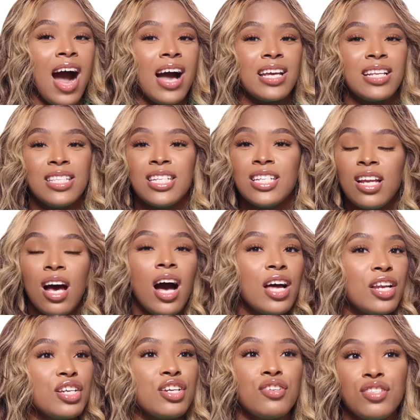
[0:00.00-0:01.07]
I did
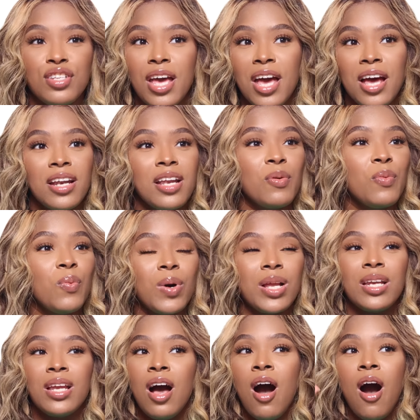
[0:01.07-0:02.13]
not understand
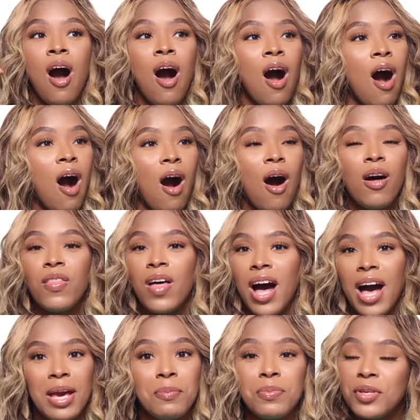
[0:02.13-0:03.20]
what all the
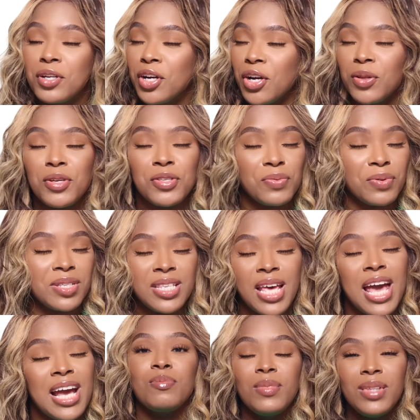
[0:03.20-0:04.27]
hype the girlies were
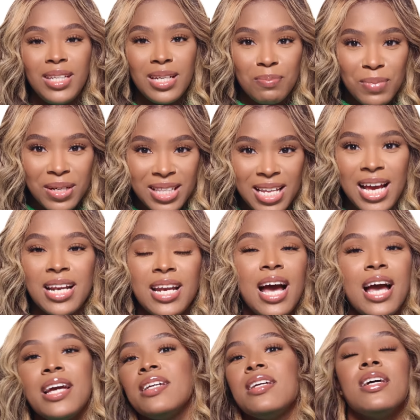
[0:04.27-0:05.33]
saying. But then
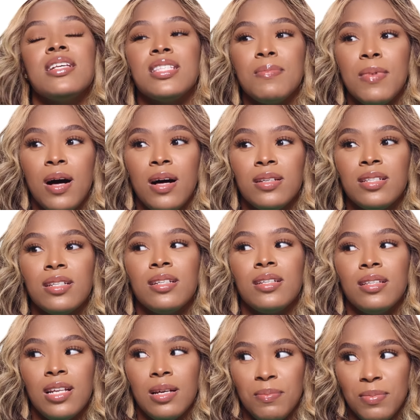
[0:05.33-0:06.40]
I smelled
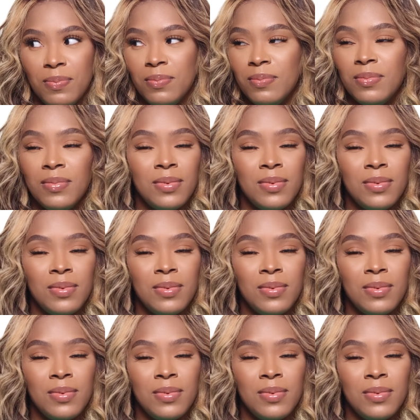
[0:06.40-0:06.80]
Lep,